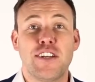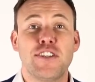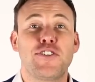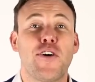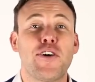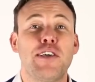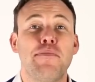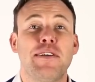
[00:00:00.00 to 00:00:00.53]

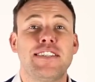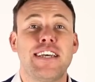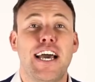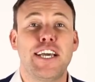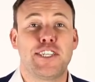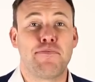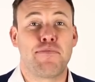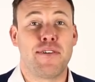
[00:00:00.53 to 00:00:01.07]

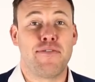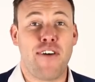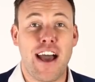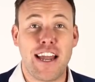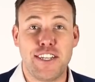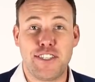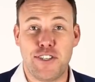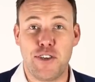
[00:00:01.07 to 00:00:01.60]
Documentation
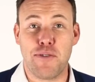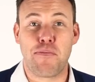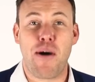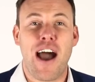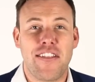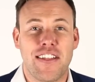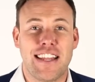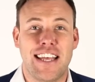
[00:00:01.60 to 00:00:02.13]
provided to you
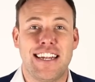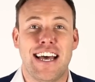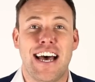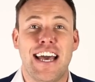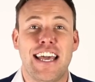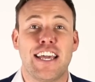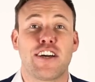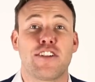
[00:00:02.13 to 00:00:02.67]
by the
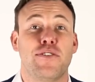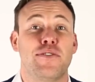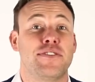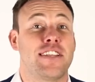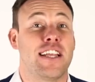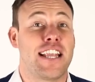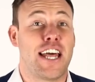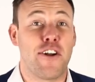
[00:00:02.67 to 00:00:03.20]
lender includes
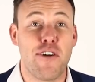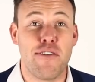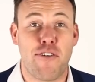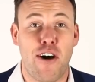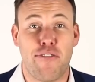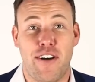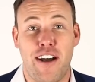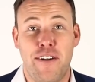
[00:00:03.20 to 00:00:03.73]
the letter of
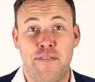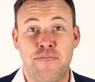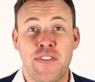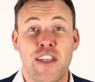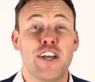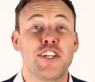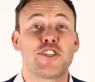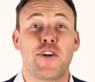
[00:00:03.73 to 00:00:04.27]
offer,
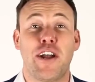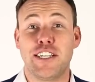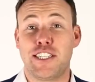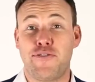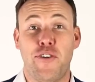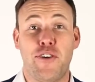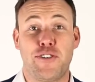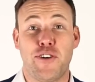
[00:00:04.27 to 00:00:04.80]

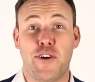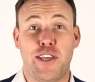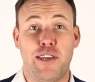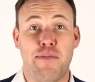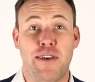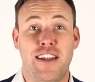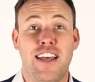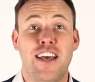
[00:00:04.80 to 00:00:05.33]
transfer
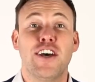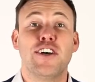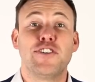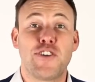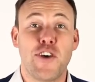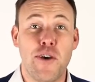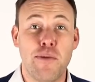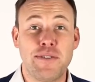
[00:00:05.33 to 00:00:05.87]
document,
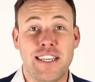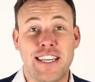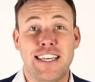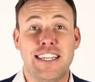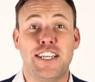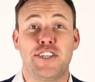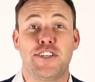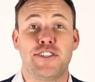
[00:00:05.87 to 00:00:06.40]
terms and
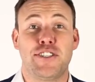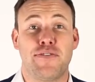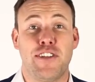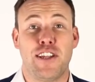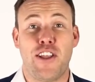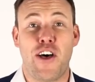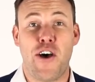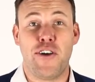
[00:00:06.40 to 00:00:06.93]
conditions of
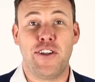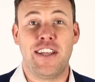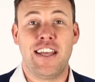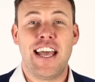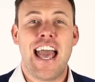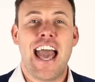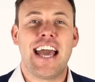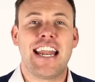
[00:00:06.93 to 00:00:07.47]
the loan,
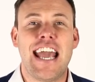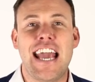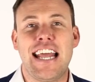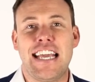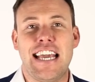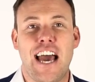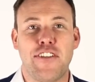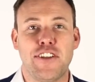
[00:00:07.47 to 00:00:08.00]
and
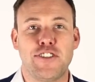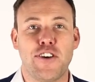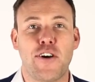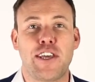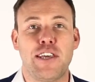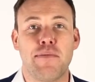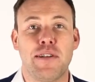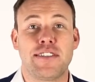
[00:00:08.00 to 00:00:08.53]
any other
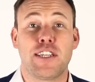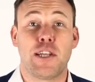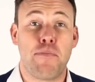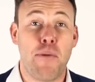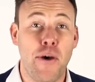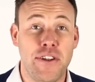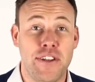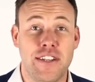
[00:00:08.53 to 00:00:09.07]
documents that are
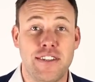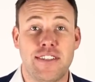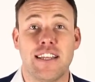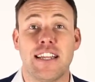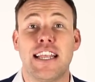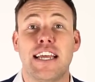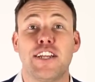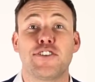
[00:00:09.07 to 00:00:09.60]
pertinent to
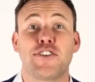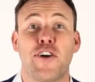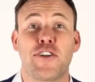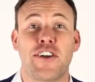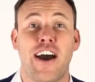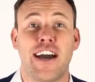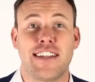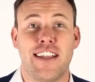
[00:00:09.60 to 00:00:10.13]
the lender's own
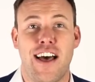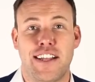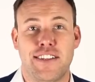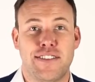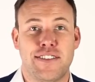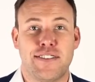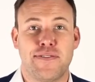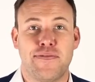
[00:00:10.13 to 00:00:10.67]

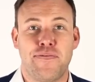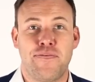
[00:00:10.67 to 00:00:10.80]
guidelines.